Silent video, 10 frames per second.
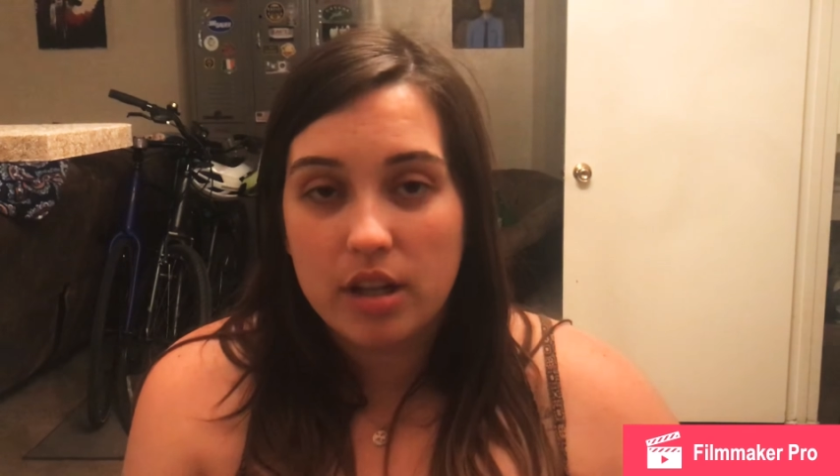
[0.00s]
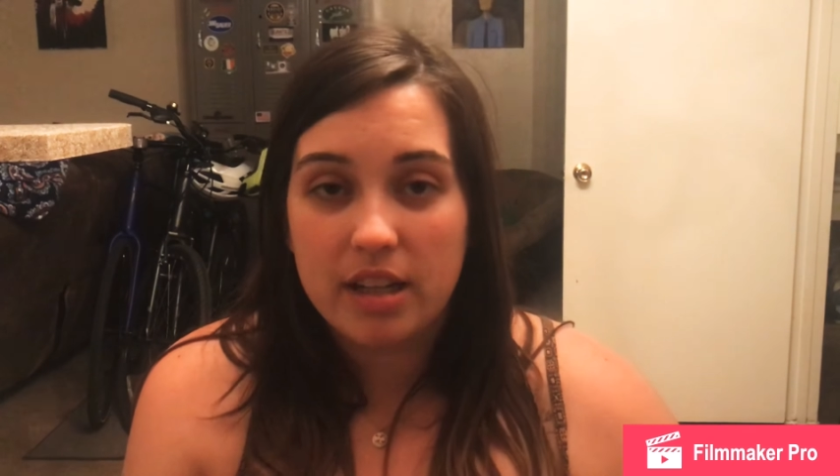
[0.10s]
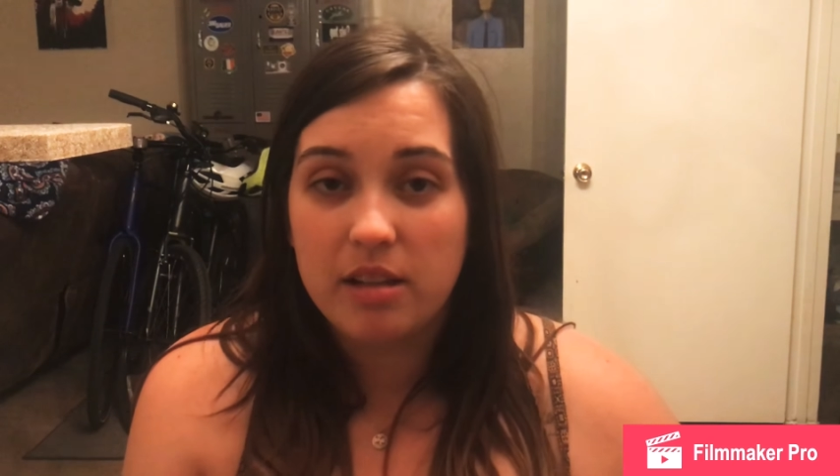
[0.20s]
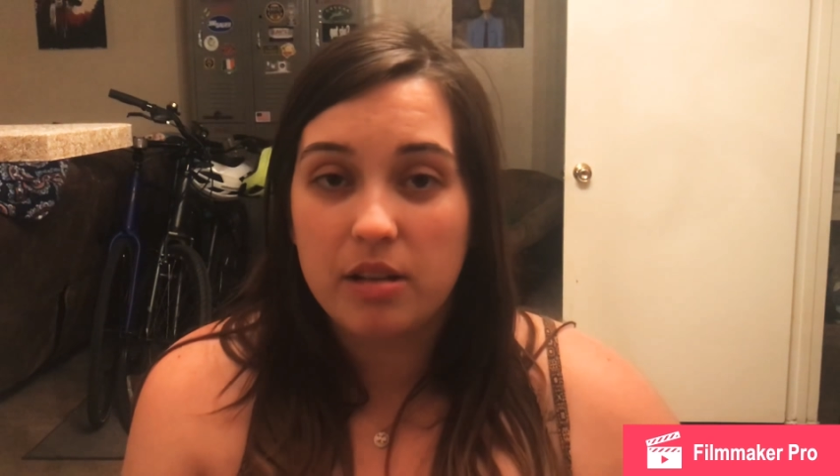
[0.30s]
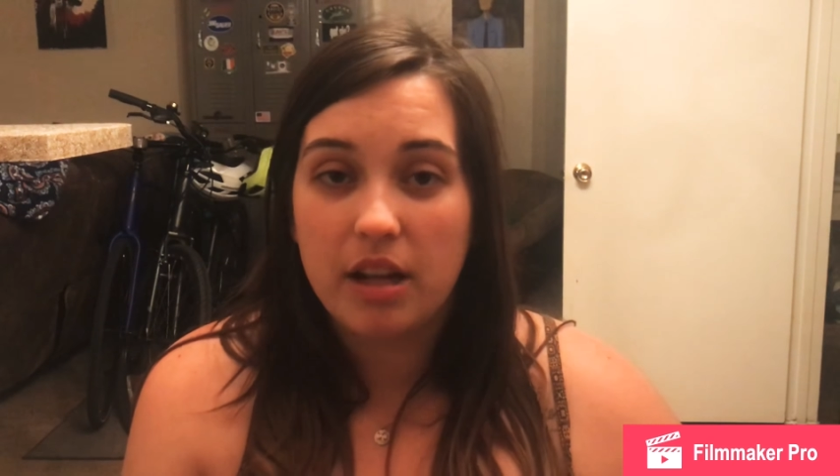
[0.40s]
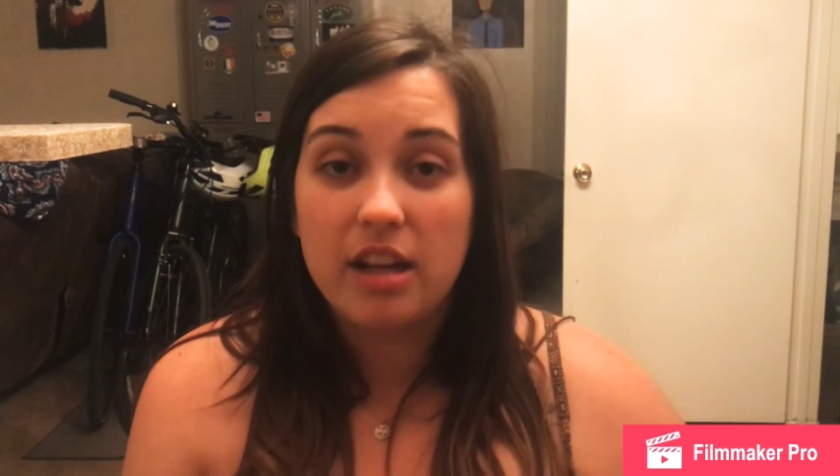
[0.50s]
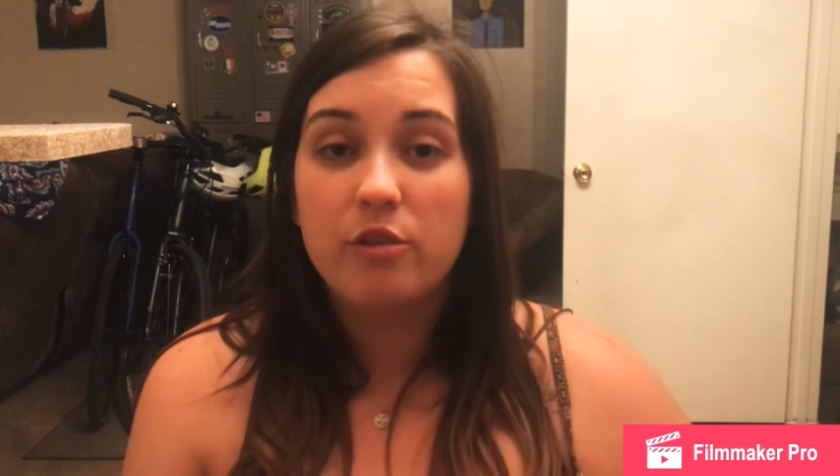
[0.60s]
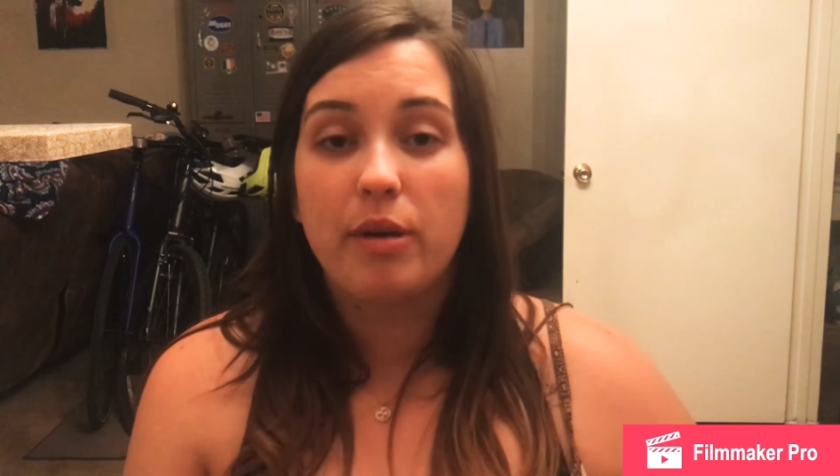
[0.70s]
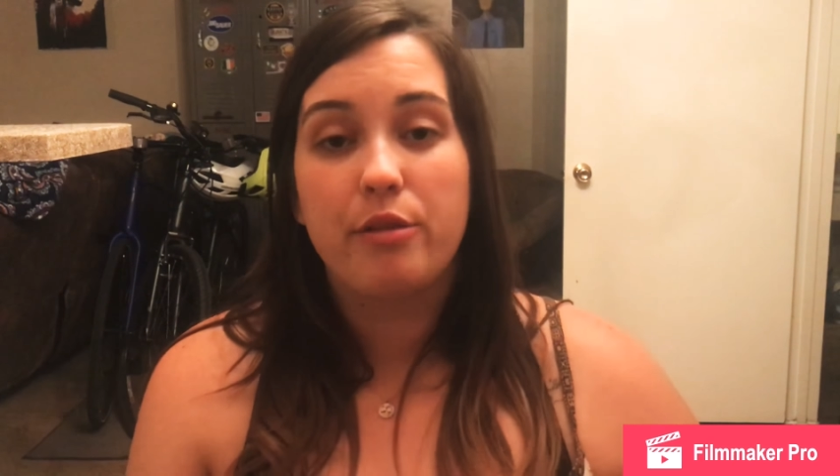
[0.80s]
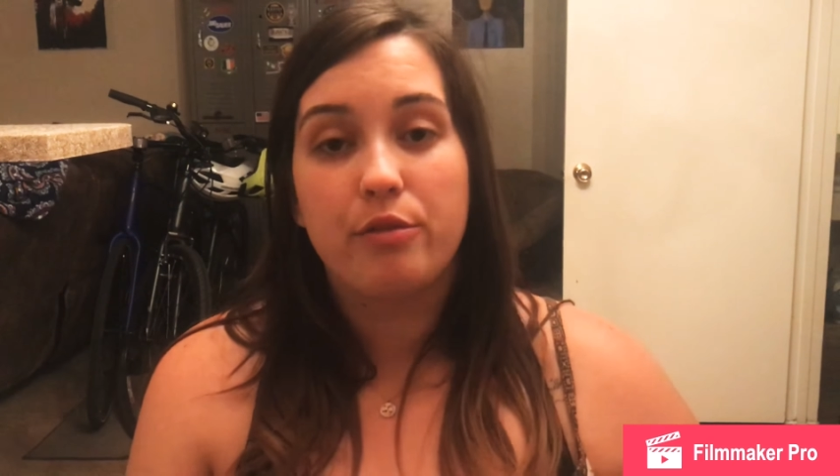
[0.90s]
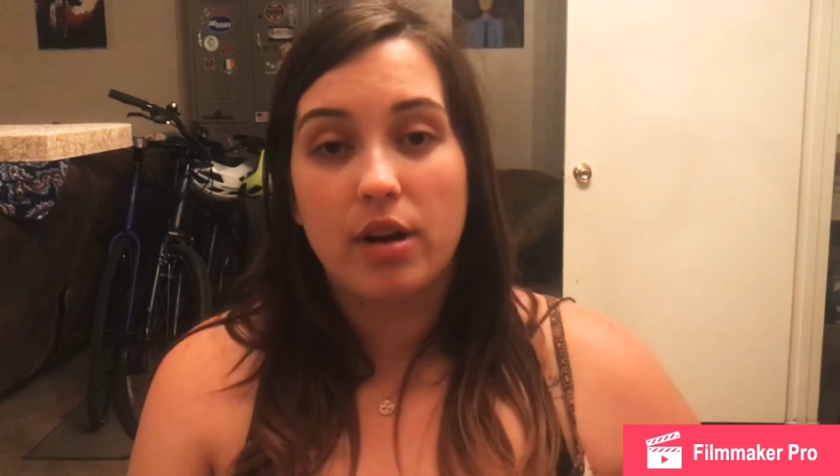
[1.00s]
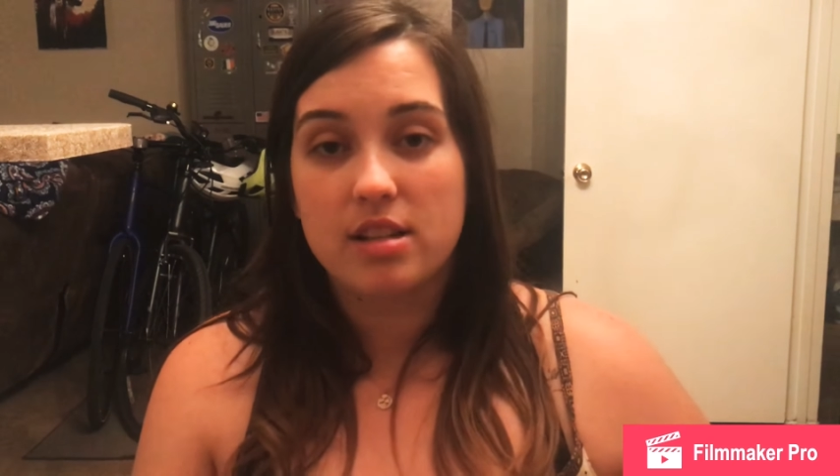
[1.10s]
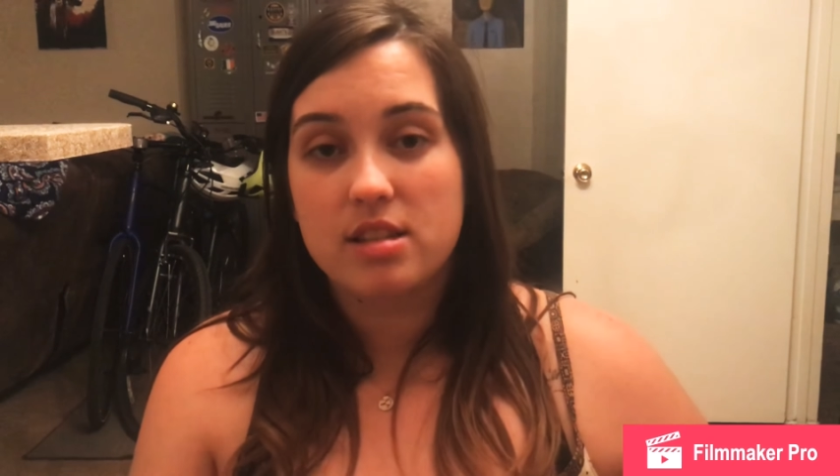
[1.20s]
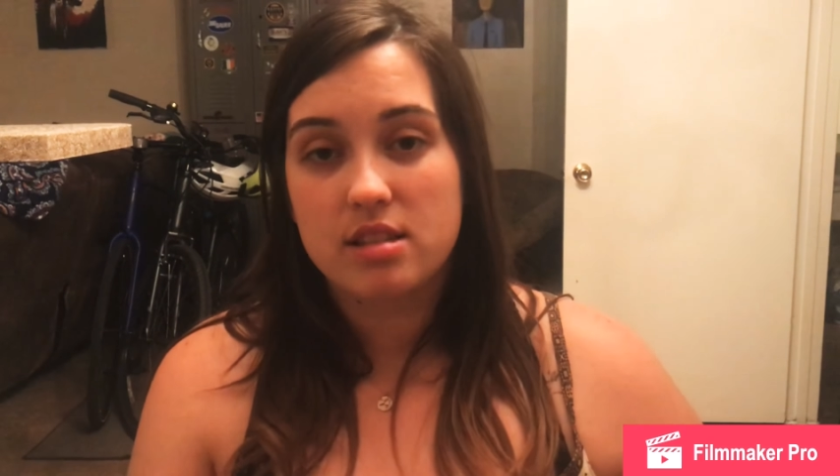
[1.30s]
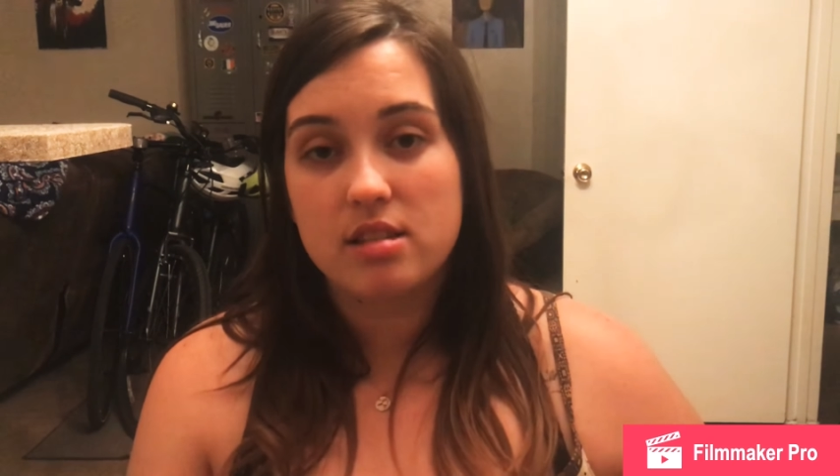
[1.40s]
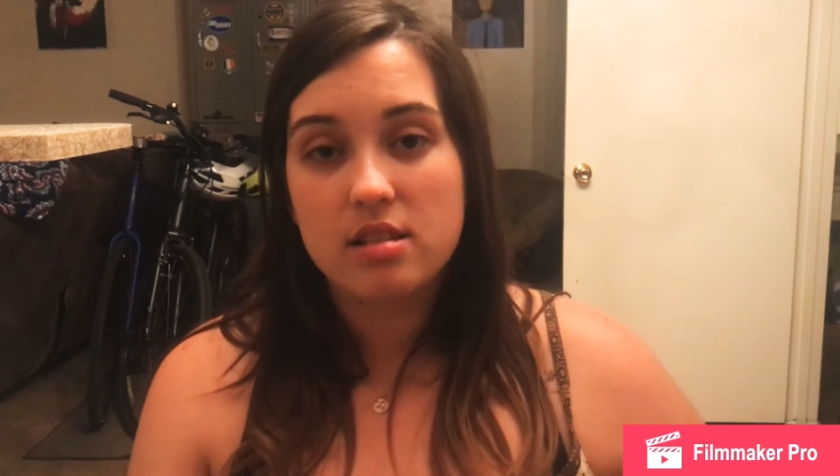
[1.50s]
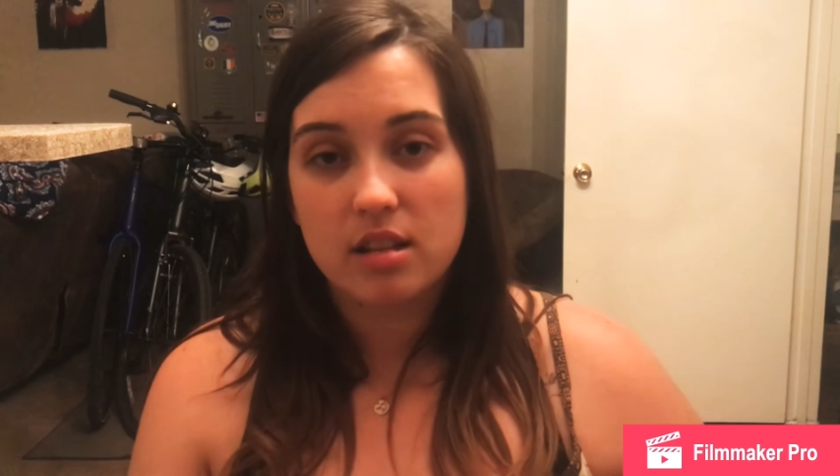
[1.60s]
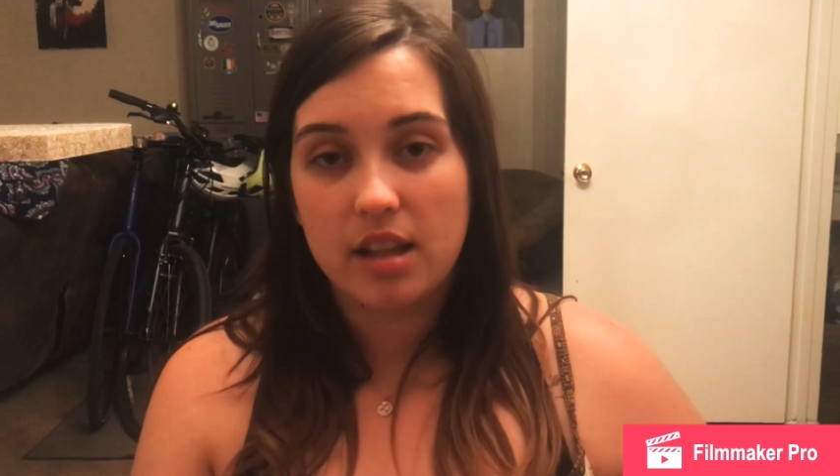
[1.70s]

any any of my friends